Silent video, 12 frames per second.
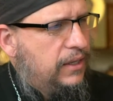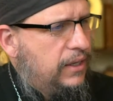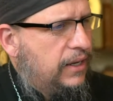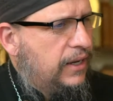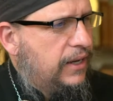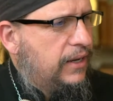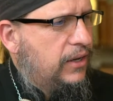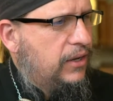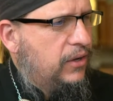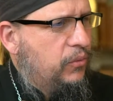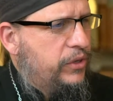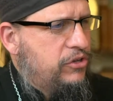Uh,
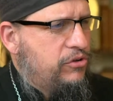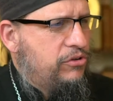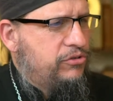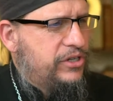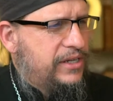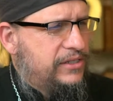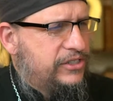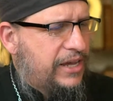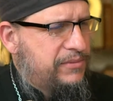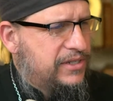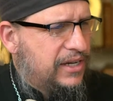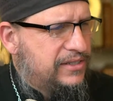when you knew
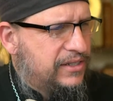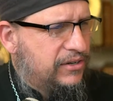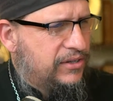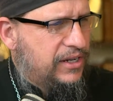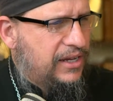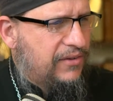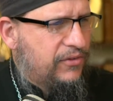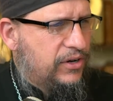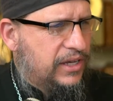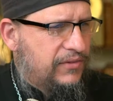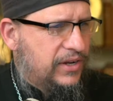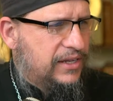James Cutsinger, did he ever
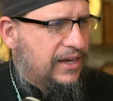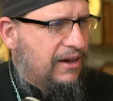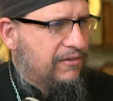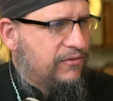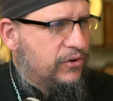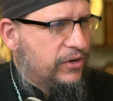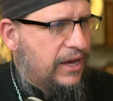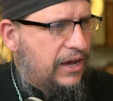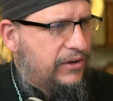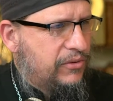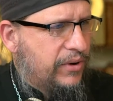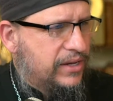give an account for
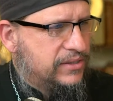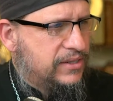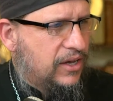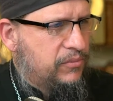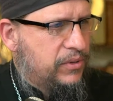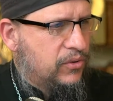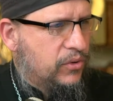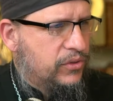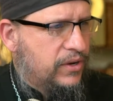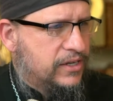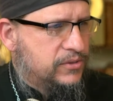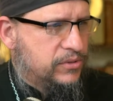how he reconciled being
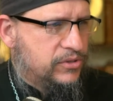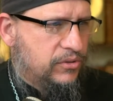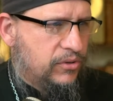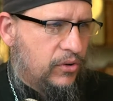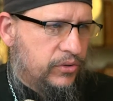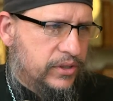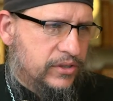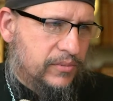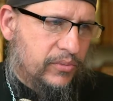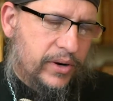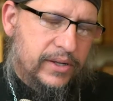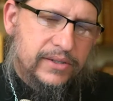Orthodox while still holding to
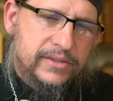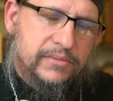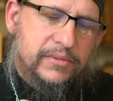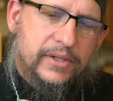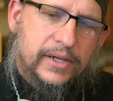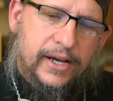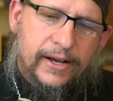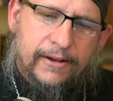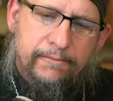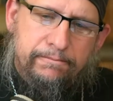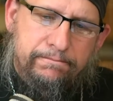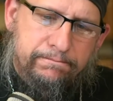perennialism?
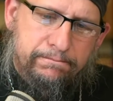Um,